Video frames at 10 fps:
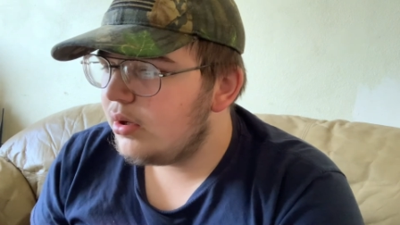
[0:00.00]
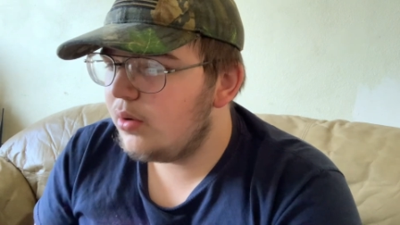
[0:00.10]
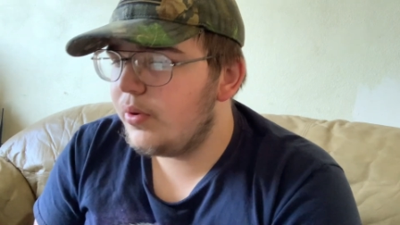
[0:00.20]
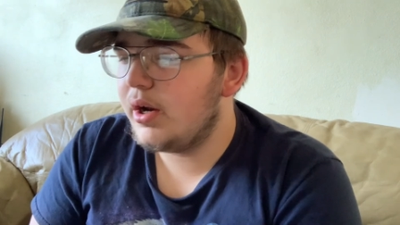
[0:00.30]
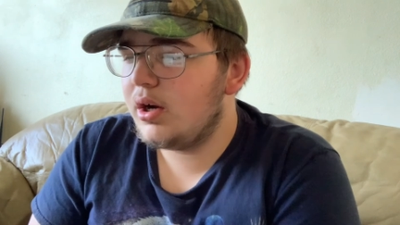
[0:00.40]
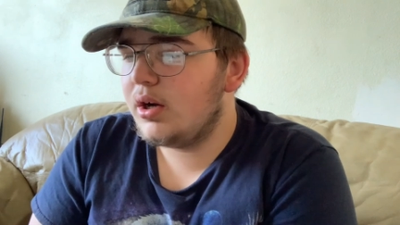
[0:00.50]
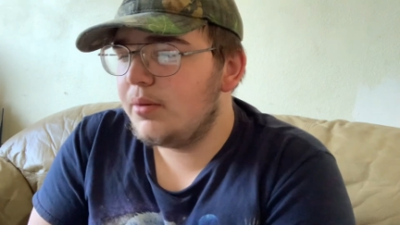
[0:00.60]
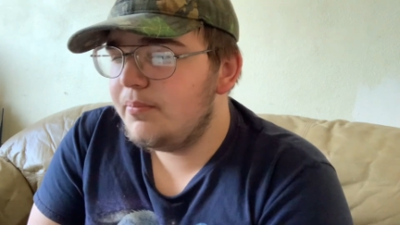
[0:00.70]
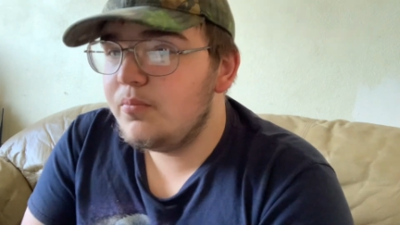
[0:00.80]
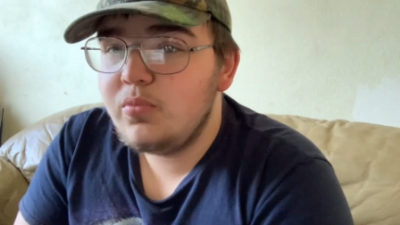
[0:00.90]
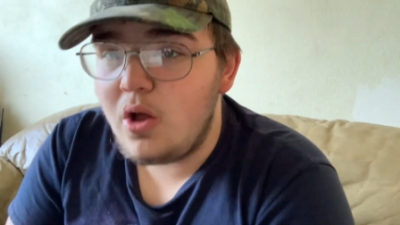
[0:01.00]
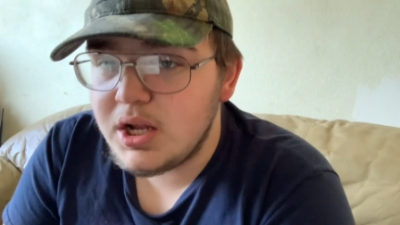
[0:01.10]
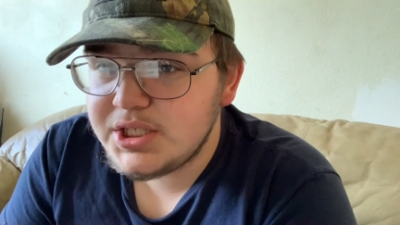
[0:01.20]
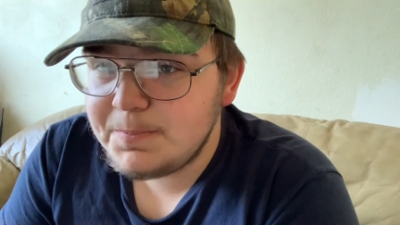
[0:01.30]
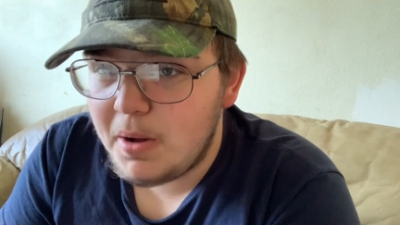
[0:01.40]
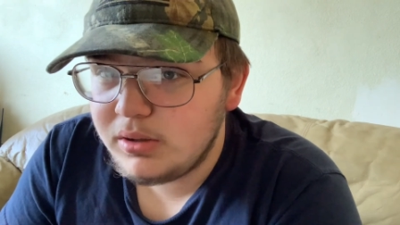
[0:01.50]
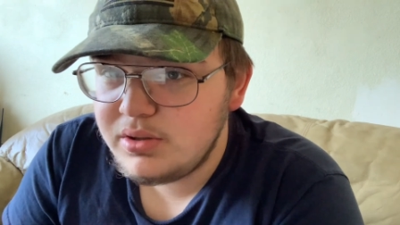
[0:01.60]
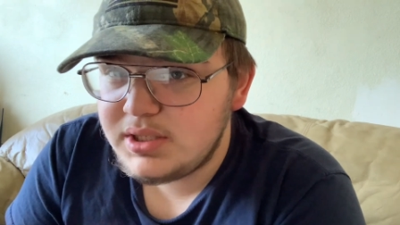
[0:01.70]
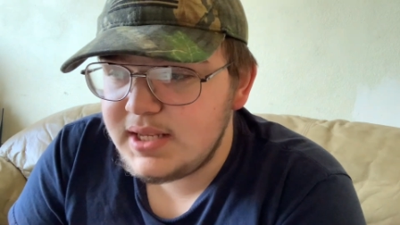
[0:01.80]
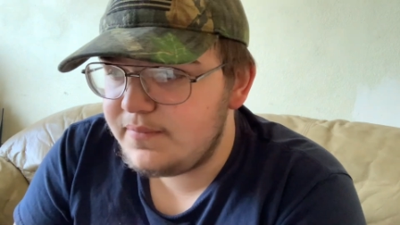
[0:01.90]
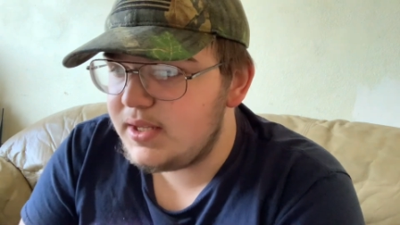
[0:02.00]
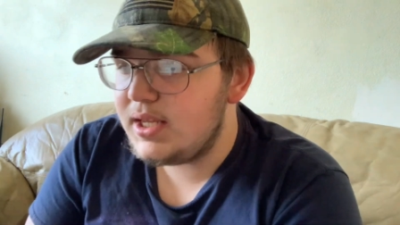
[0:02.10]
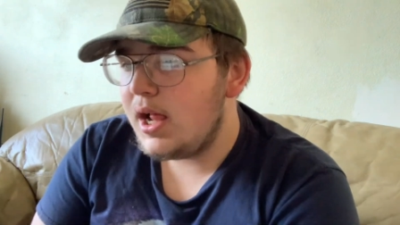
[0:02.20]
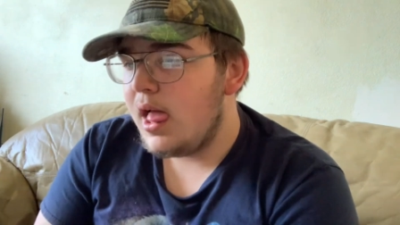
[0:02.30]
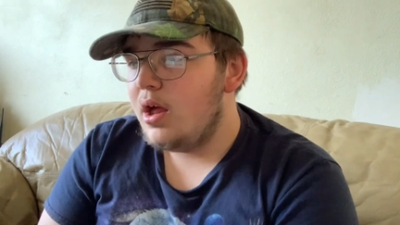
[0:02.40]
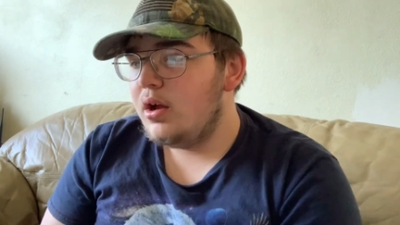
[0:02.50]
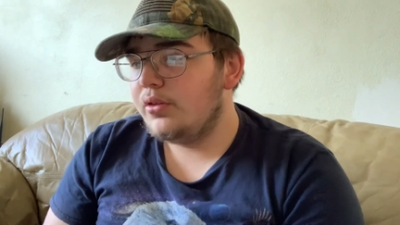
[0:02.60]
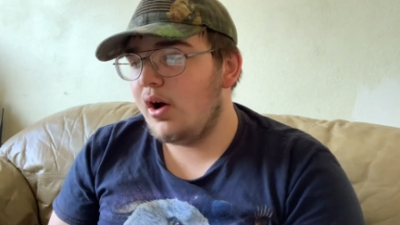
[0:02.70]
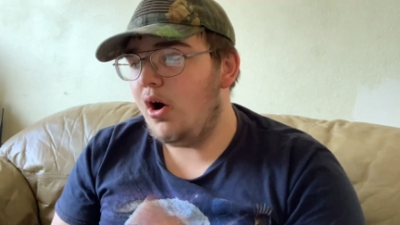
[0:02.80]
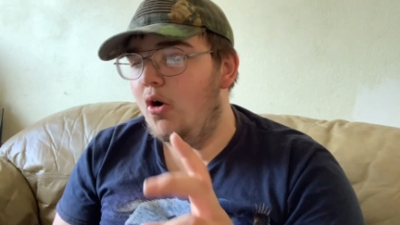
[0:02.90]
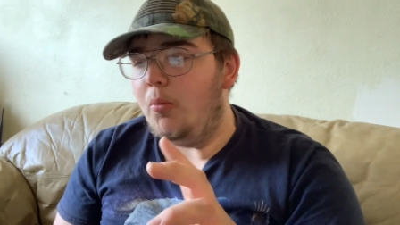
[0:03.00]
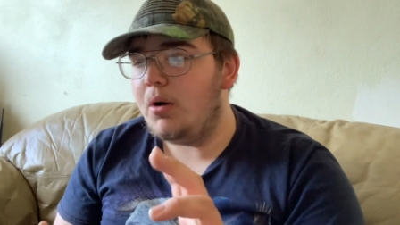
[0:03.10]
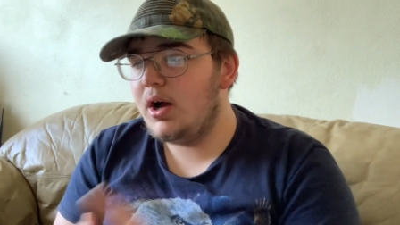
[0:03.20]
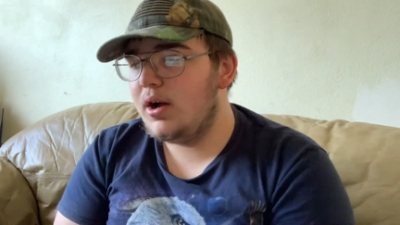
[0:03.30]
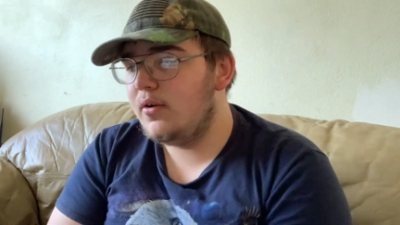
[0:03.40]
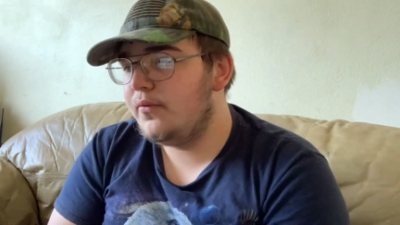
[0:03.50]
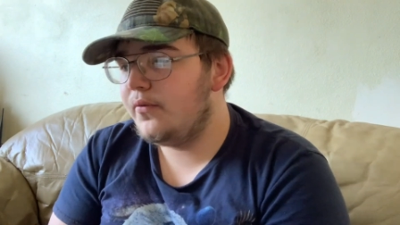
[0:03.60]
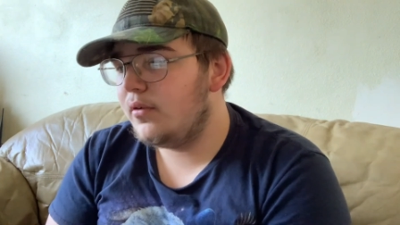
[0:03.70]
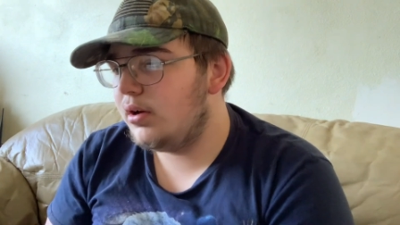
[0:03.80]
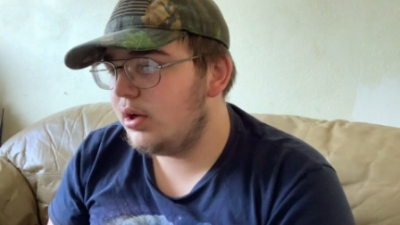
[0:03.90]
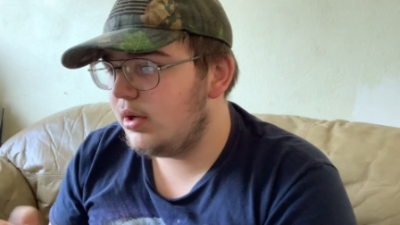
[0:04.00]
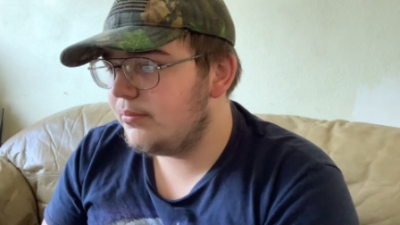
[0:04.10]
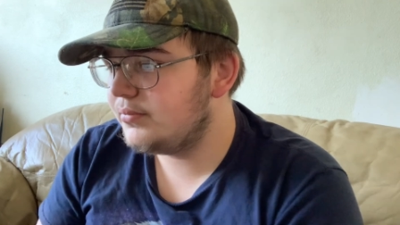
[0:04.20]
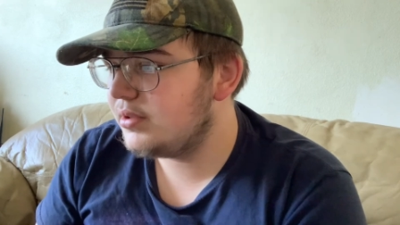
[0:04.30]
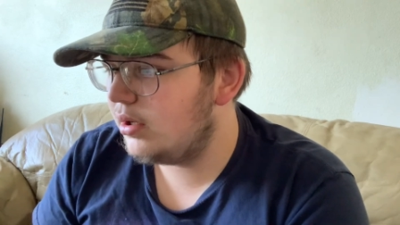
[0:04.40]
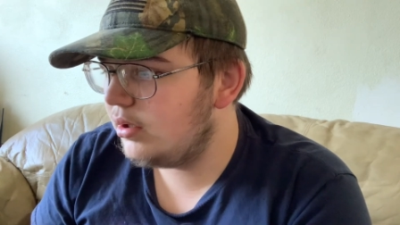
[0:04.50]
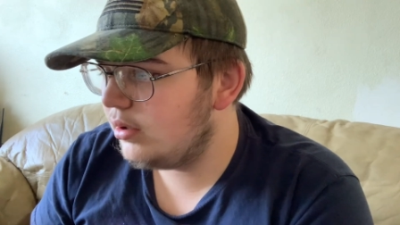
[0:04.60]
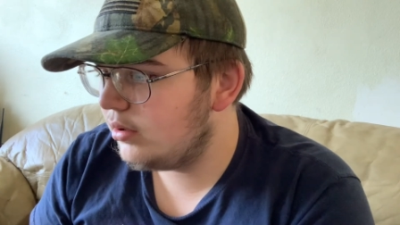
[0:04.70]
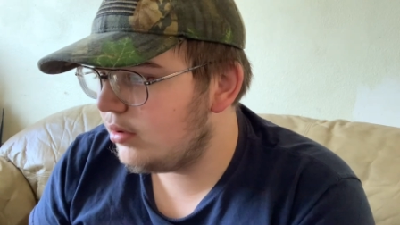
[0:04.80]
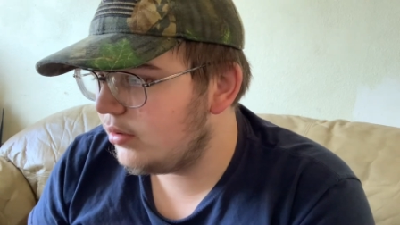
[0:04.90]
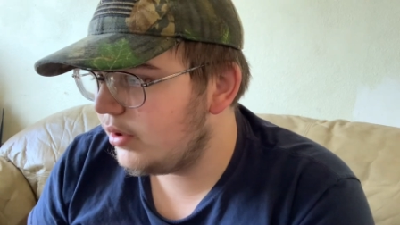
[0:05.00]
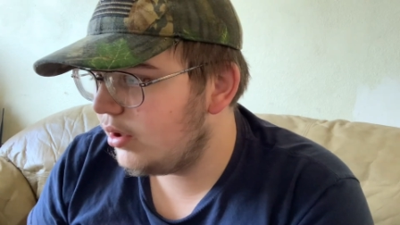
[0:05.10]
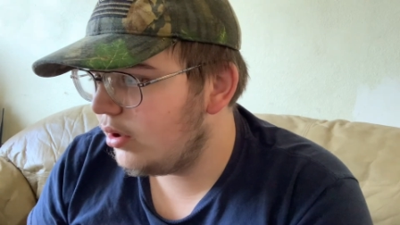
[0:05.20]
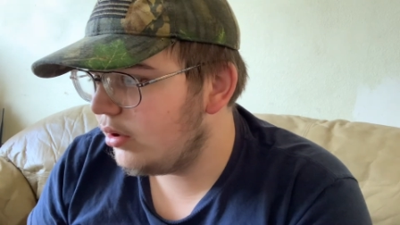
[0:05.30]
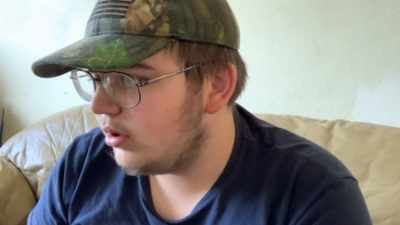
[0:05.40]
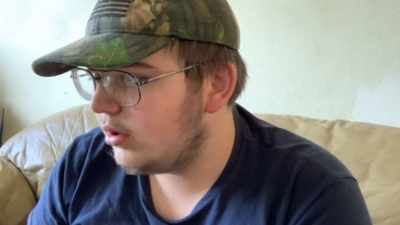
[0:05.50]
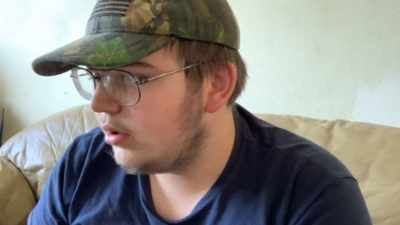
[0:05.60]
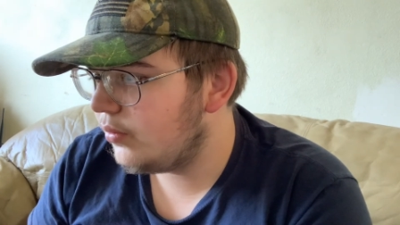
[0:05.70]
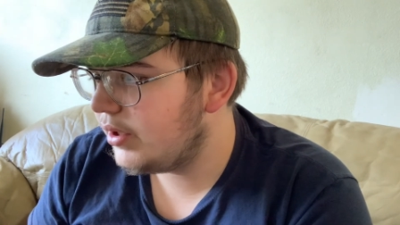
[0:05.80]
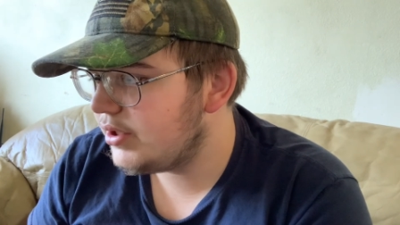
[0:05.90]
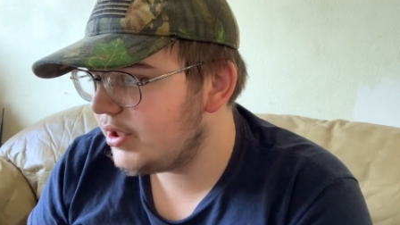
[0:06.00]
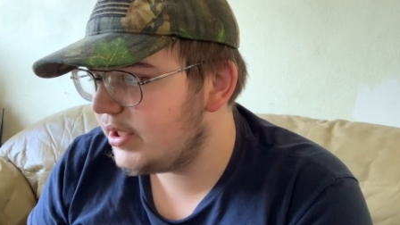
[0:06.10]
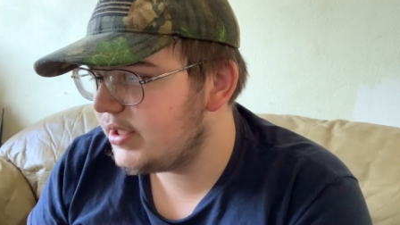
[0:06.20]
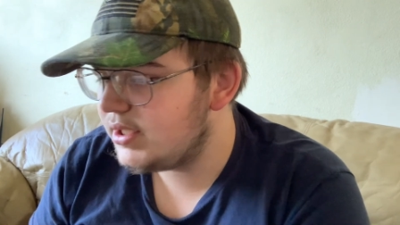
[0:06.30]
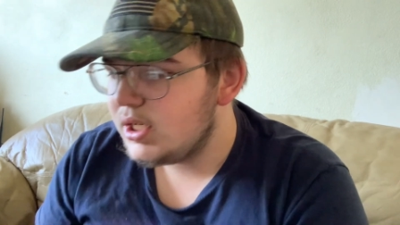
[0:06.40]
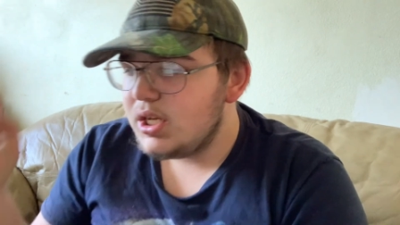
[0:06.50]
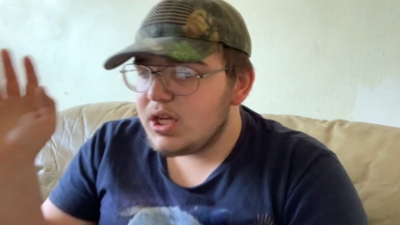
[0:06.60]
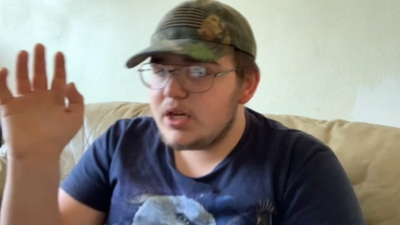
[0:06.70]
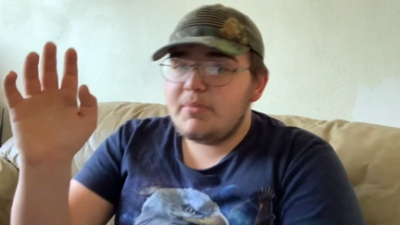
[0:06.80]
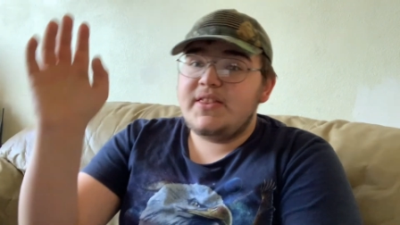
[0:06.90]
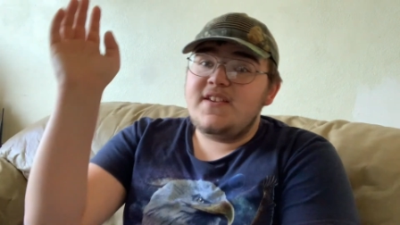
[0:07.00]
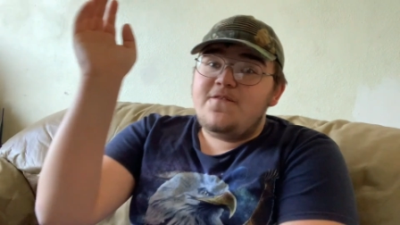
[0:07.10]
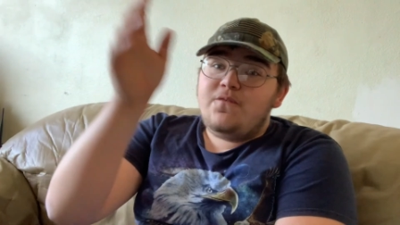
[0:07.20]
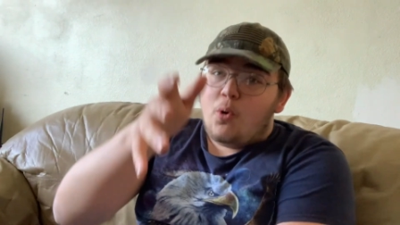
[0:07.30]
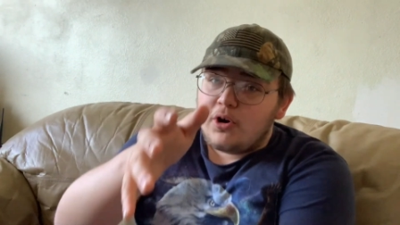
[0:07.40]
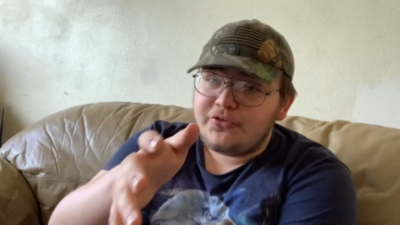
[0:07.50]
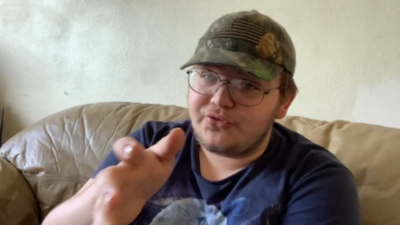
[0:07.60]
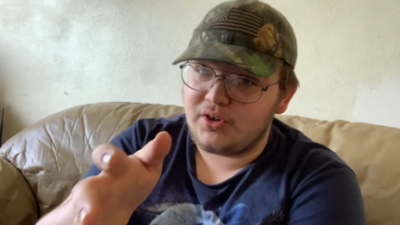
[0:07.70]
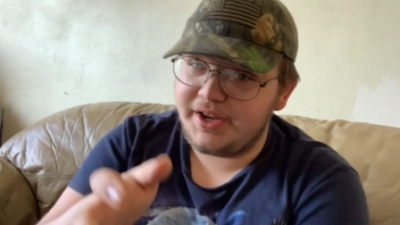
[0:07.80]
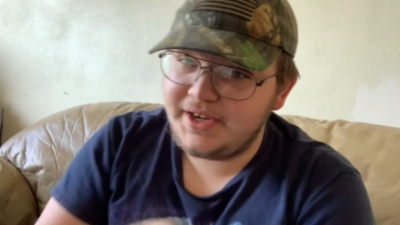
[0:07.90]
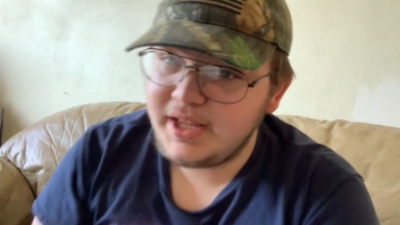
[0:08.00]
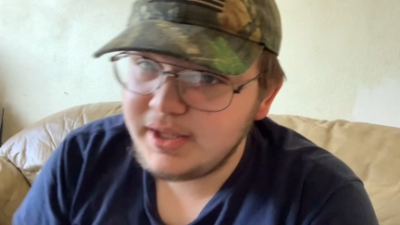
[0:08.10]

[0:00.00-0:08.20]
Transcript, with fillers: we're launching Paul Duke TV the home of um the uh, which is going to be the forefront.